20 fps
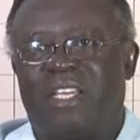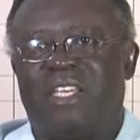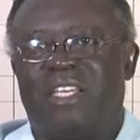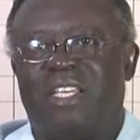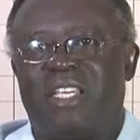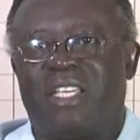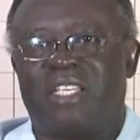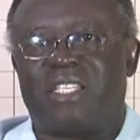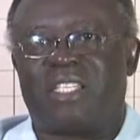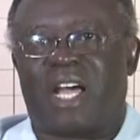
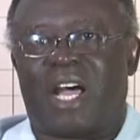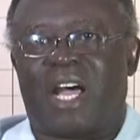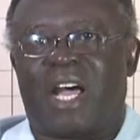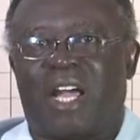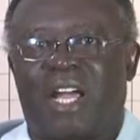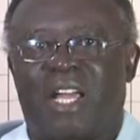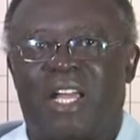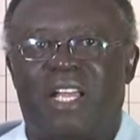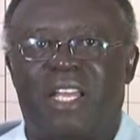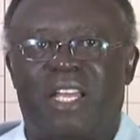These
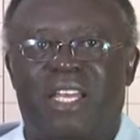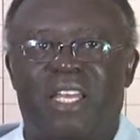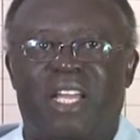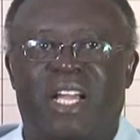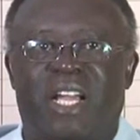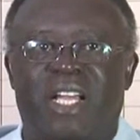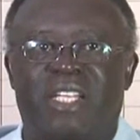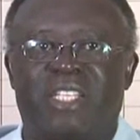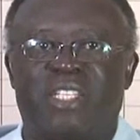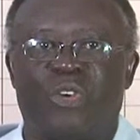are
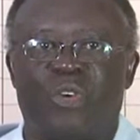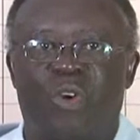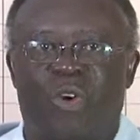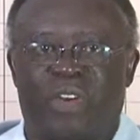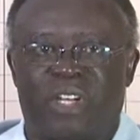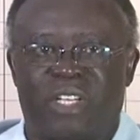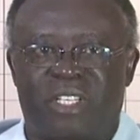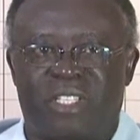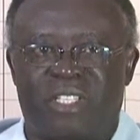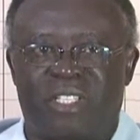the
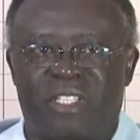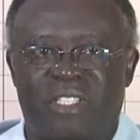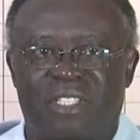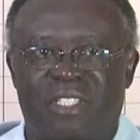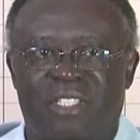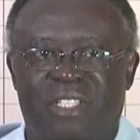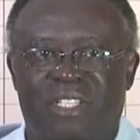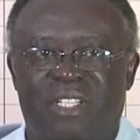categories.